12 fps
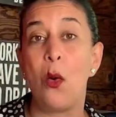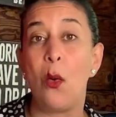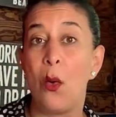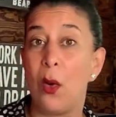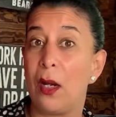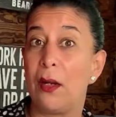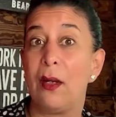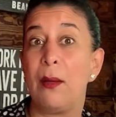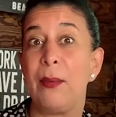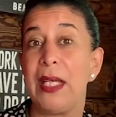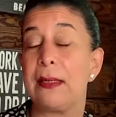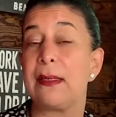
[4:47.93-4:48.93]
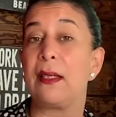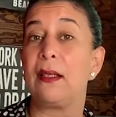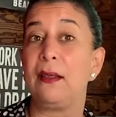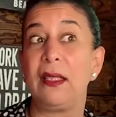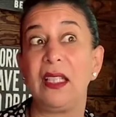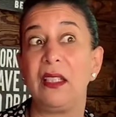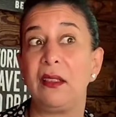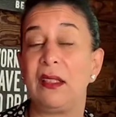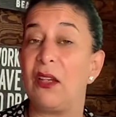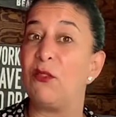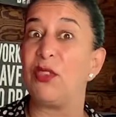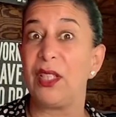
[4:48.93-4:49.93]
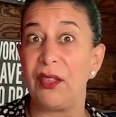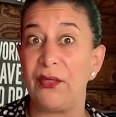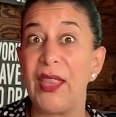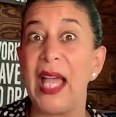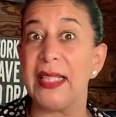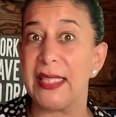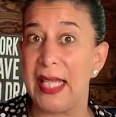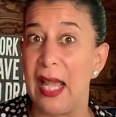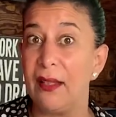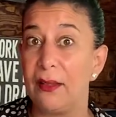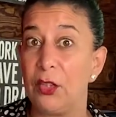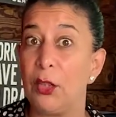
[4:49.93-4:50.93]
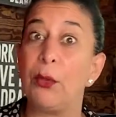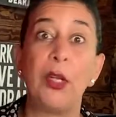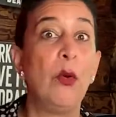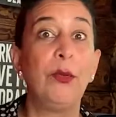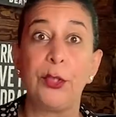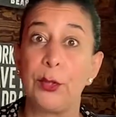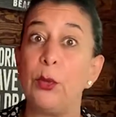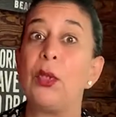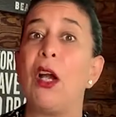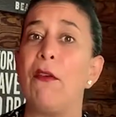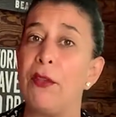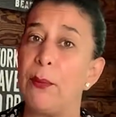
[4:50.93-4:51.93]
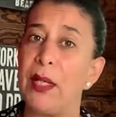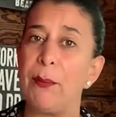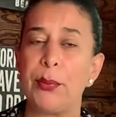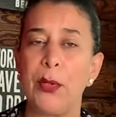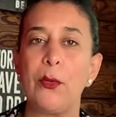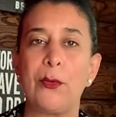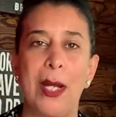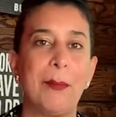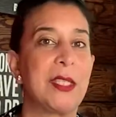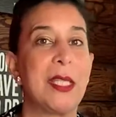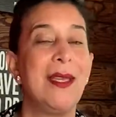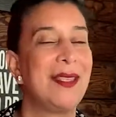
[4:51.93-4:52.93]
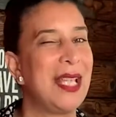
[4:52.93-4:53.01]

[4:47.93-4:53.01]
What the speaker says: or basically get rid of that debt, through government programs.